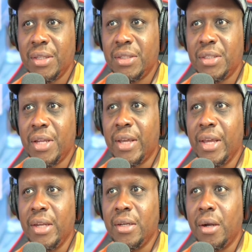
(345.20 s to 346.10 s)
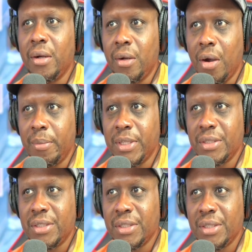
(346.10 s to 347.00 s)
tucking
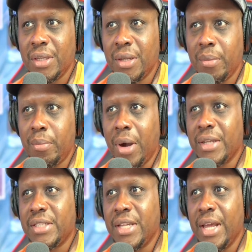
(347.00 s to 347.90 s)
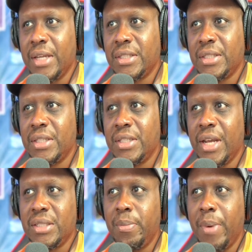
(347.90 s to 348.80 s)
undergarments, prosthetics,
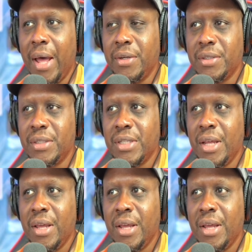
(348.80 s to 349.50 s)
chest binders,